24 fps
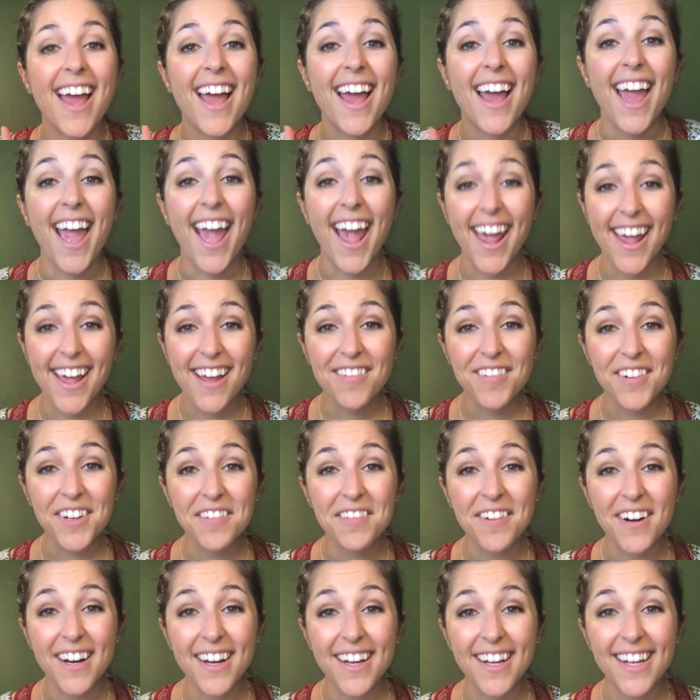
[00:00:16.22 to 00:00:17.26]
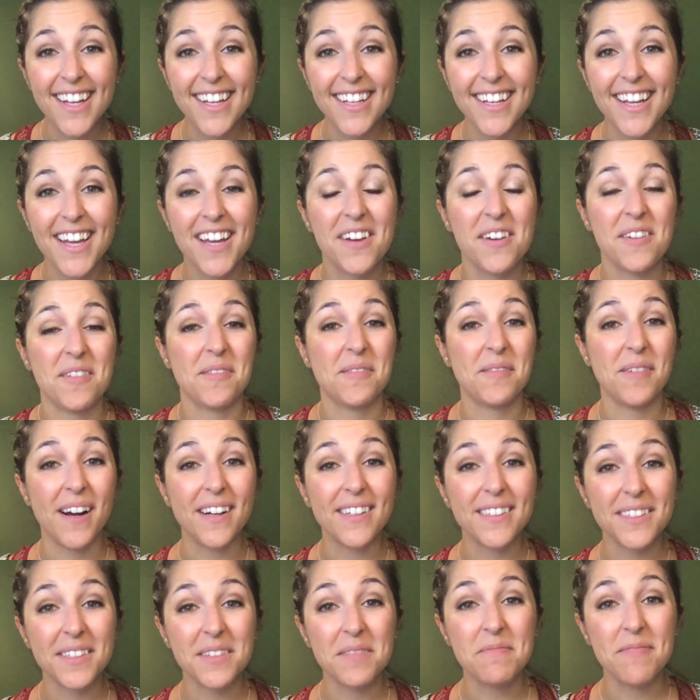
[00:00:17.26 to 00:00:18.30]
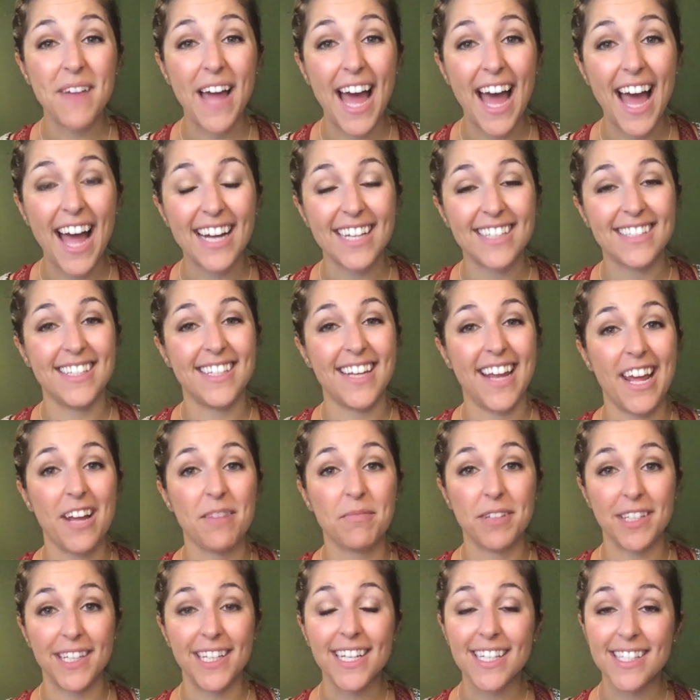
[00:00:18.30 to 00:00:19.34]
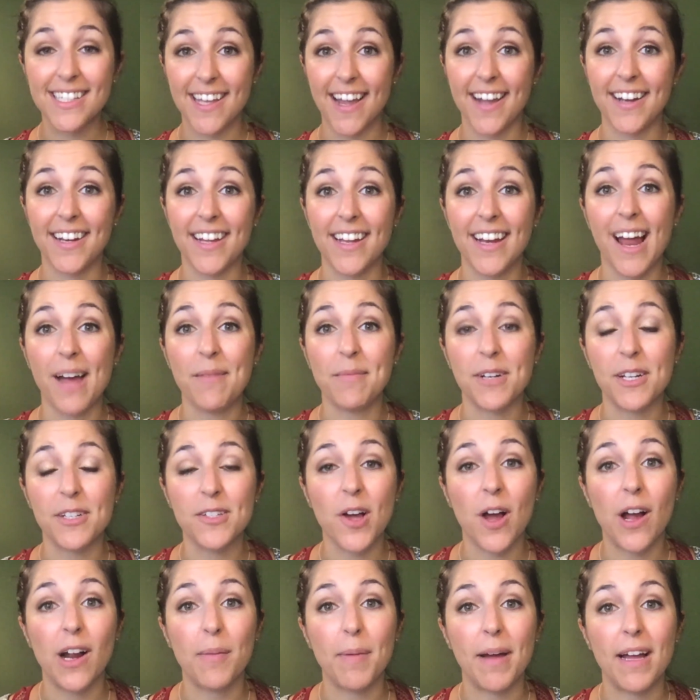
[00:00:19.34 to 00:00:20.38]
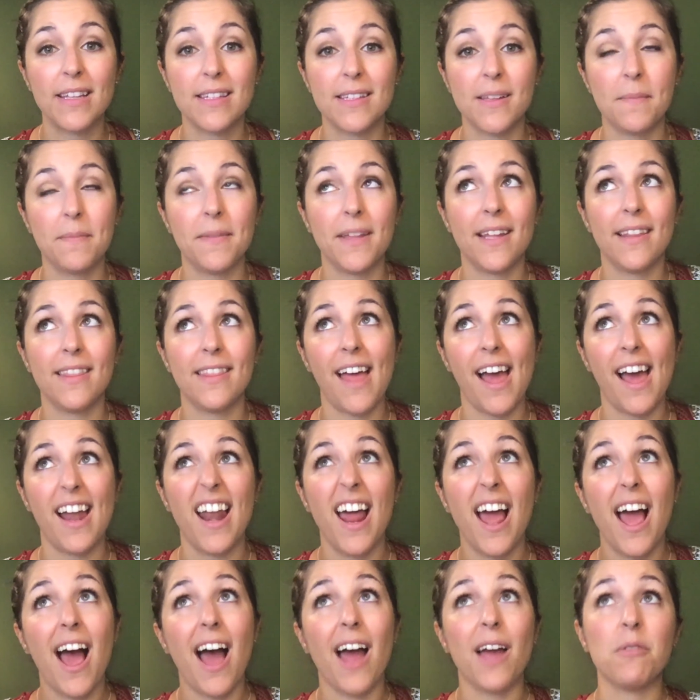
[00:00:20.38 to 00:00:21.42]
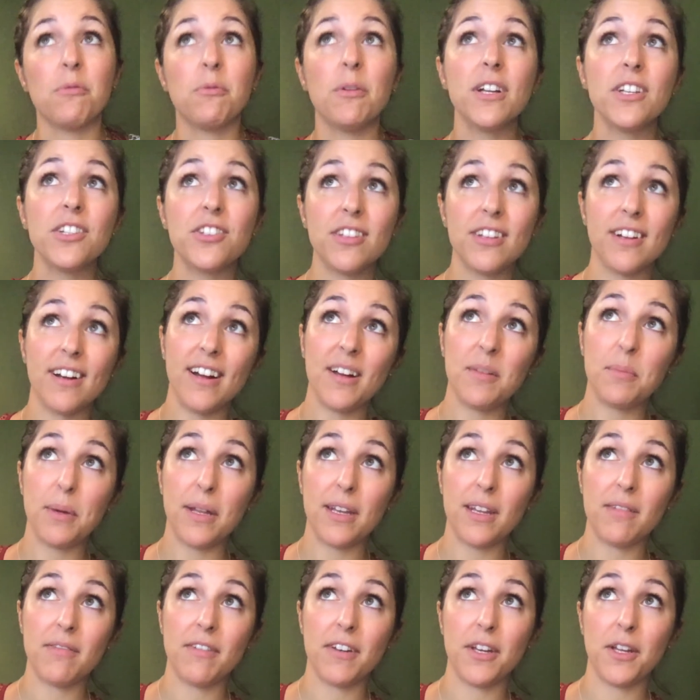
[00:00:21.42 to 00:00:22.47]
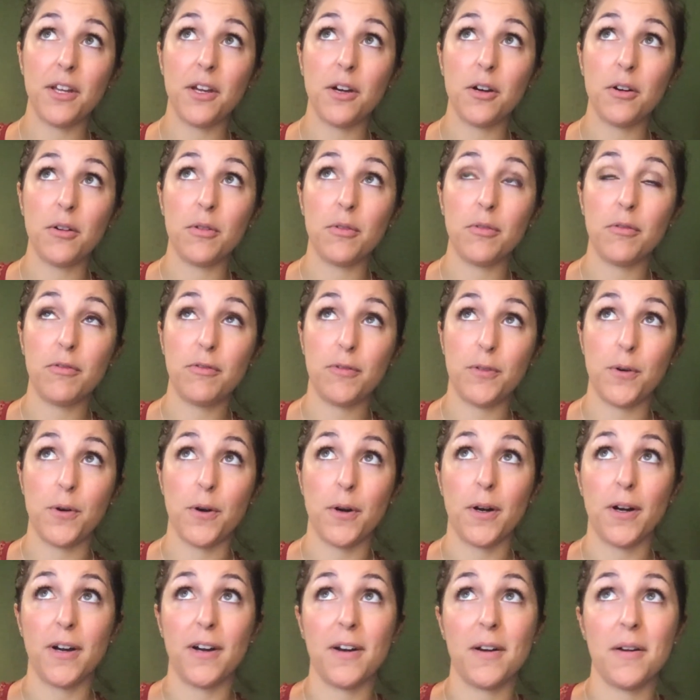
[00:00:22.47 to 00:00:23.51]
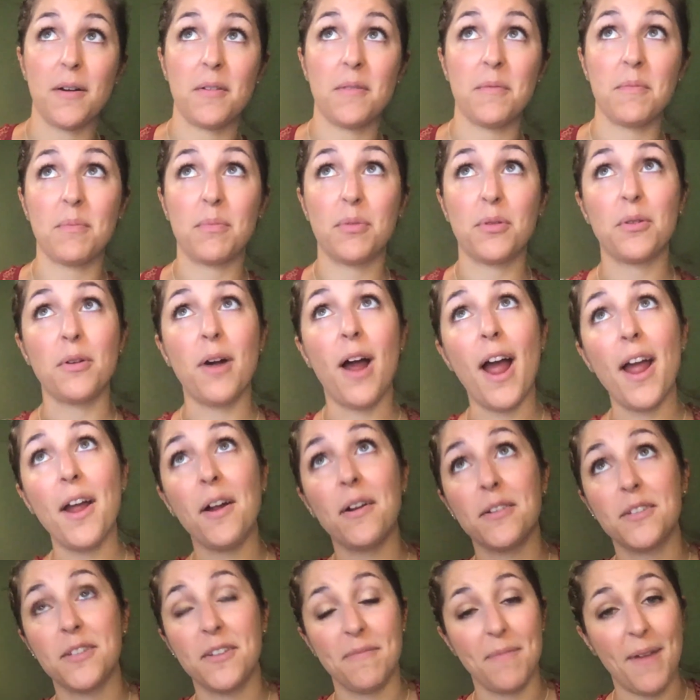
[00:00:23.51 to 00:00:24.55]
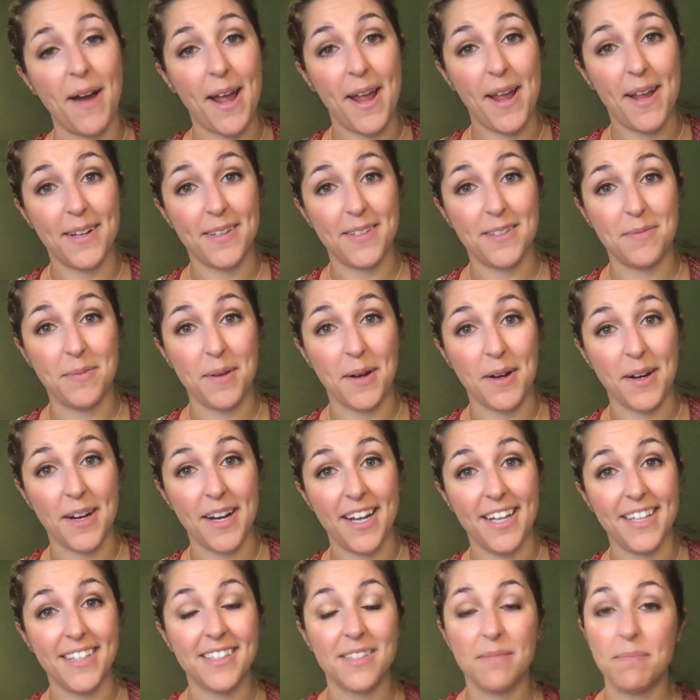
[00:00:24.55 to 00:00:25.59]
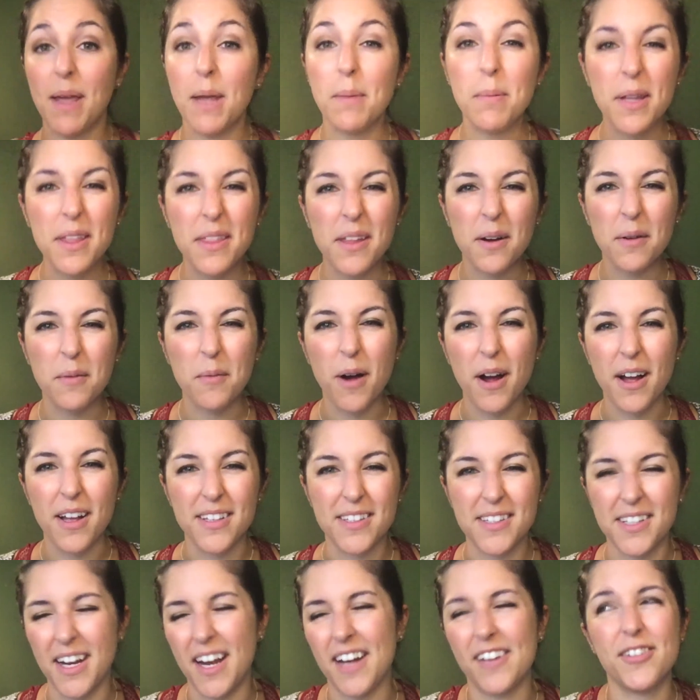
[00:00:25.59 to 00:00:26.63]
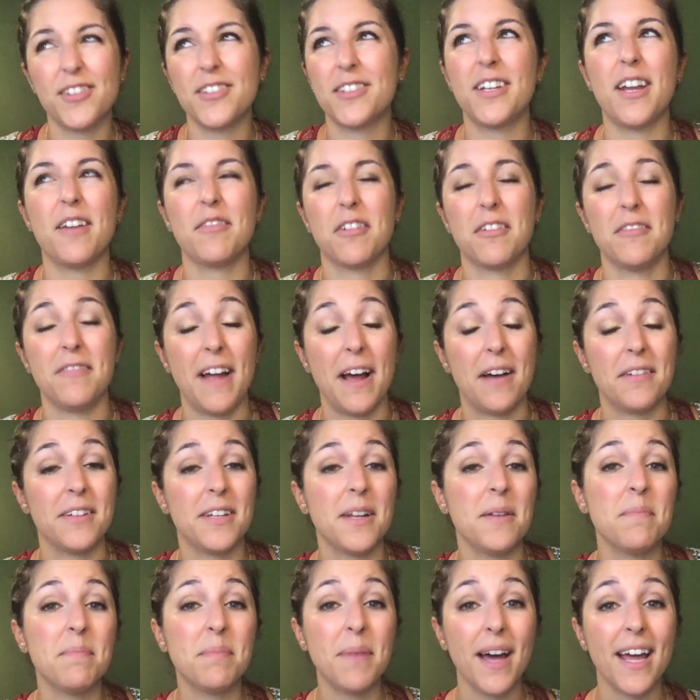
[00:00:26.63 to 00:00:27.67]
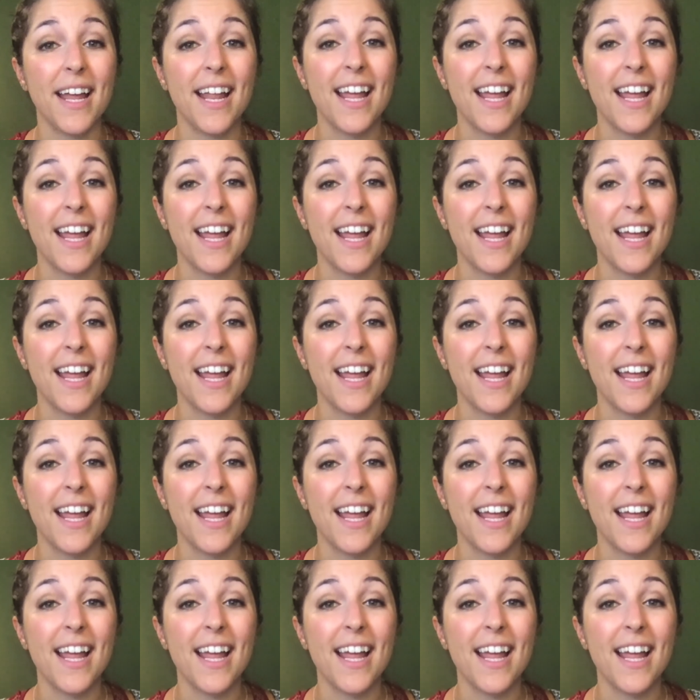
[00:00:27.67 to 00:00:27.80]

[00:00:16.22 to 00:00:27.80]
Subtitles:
Hey everyone, welcome back. Today I'm really excited. I'm going to talk about something that I wish there had been a video for prior to my experience. Maybe there was and I just never found it. But